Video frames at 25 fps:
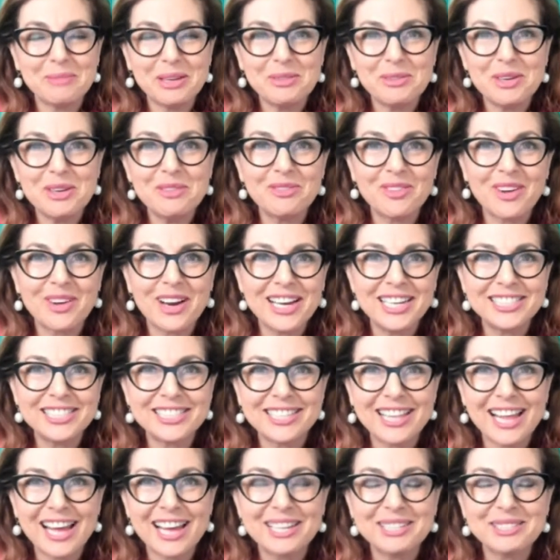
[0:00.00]
me
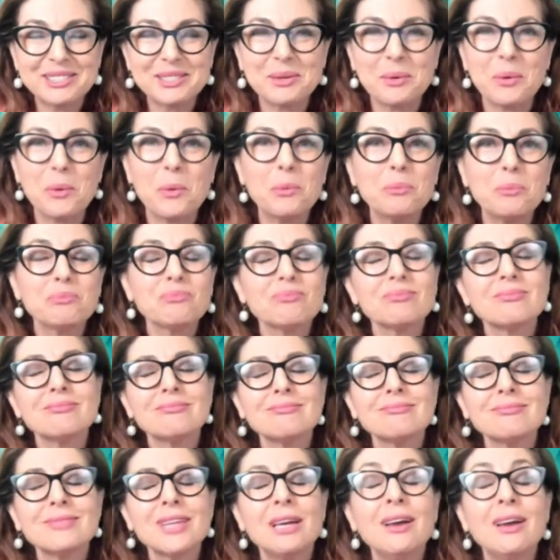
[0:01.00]
rephrase that, or
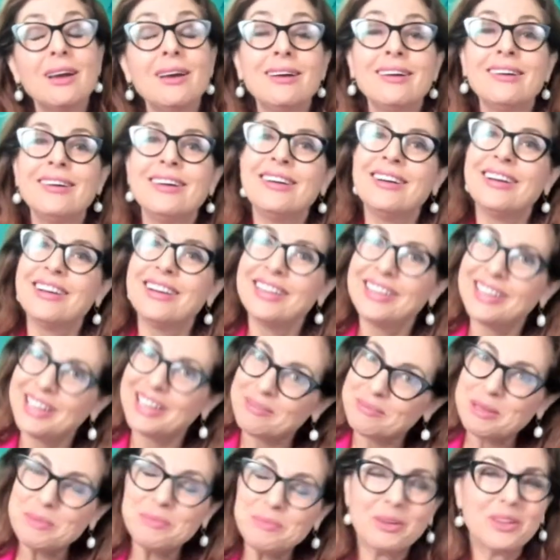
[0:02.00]

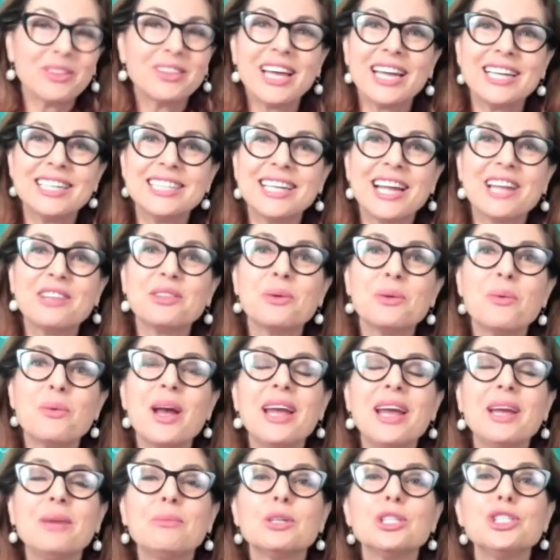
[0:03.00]
let me put that another
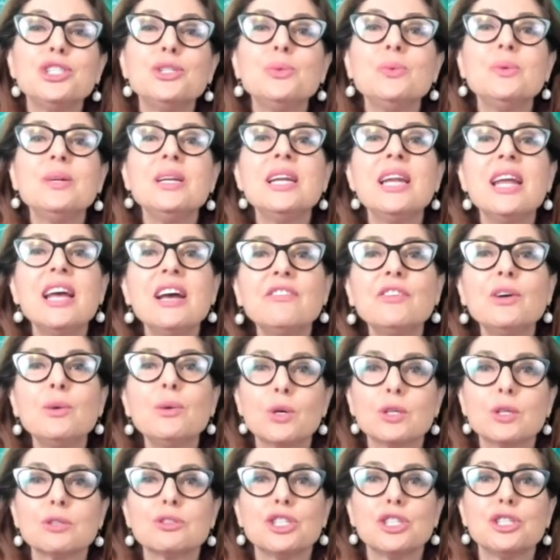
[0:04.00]
way. What you never
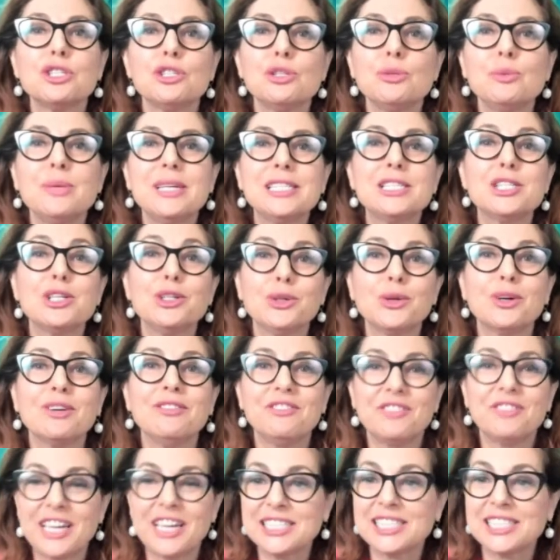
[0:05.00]
want to do is look
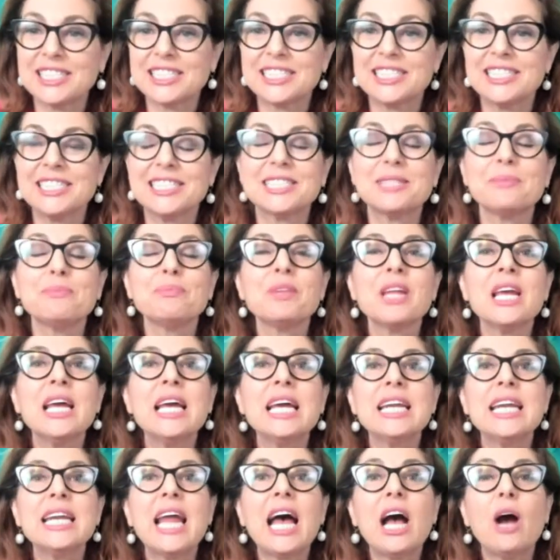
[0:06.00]
flustered.
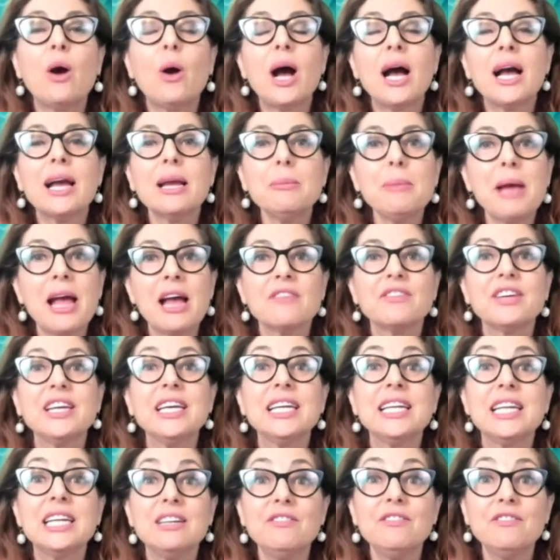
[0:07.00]
Now, I am having
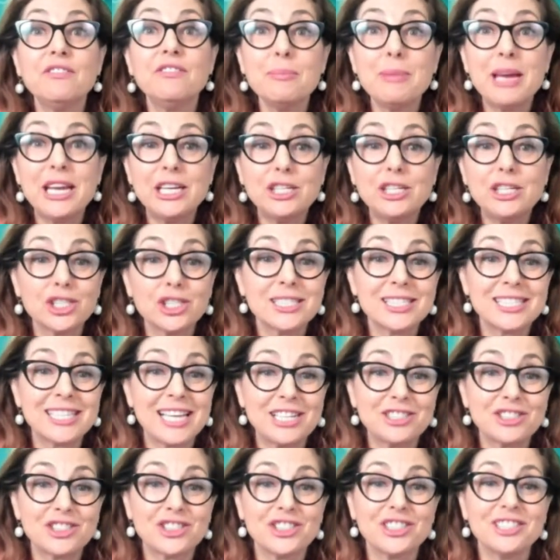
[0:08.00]
an information
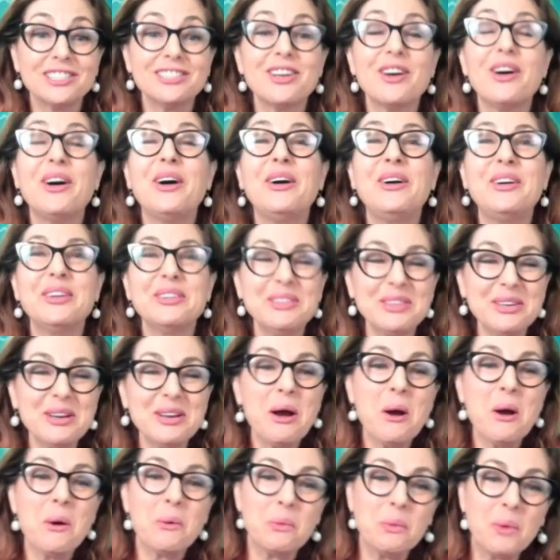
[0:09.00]
session on
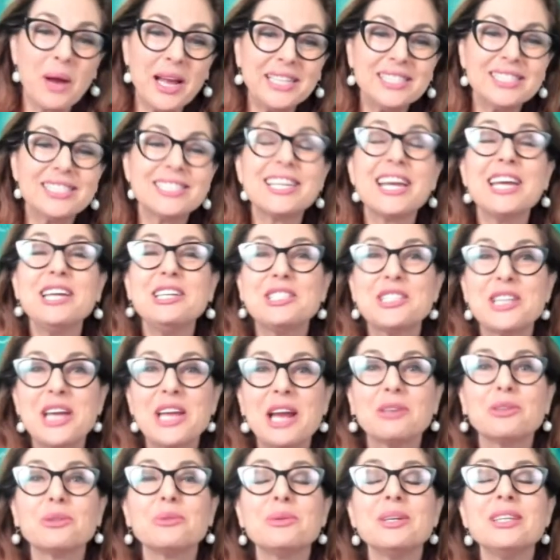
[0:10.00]
Wednesday,
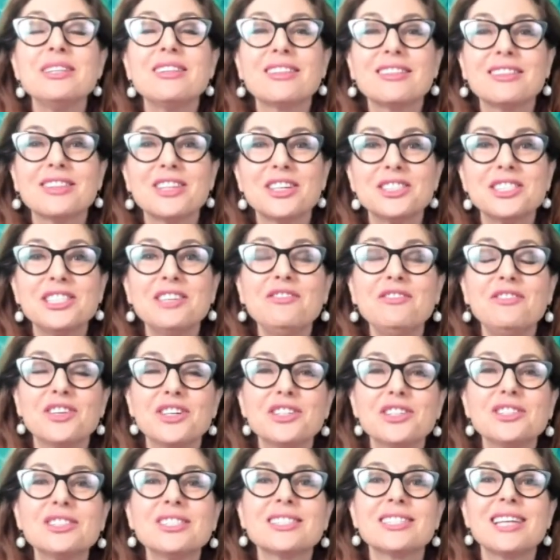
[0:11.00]
January the
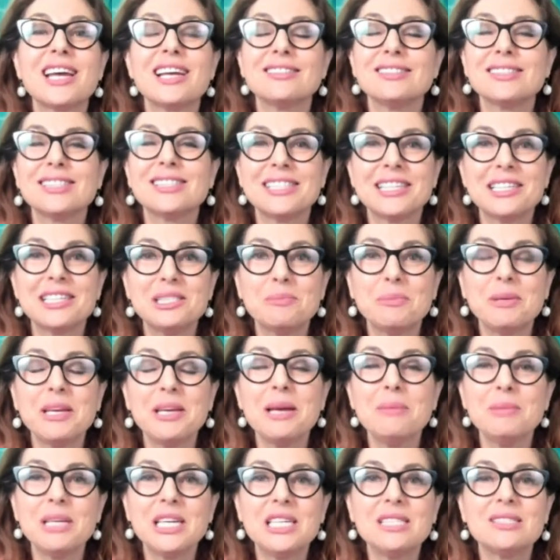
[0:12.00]
31st at 6
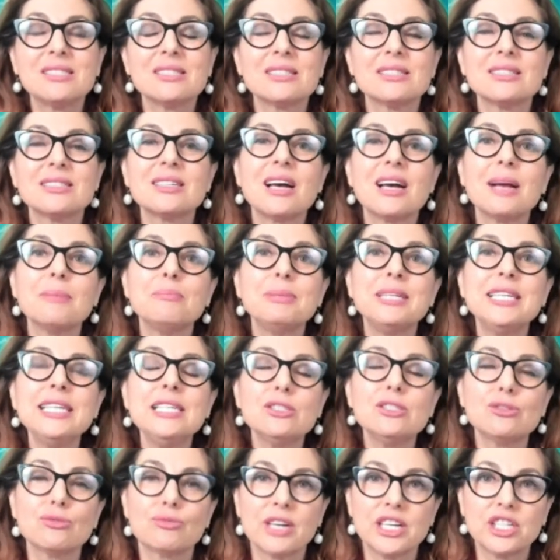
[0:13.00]
p.m. Eastern Time.
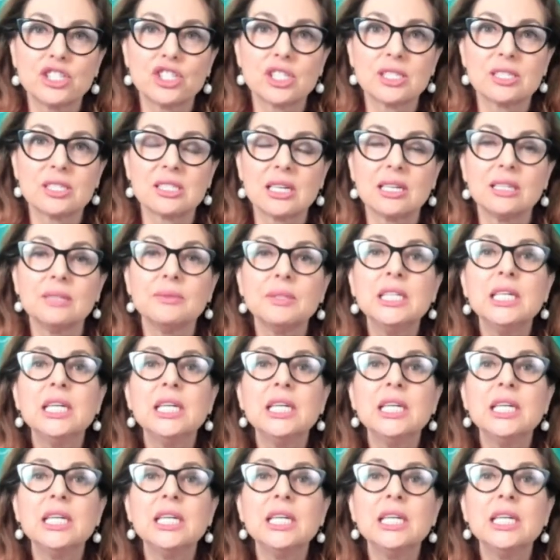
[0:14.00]
Please register.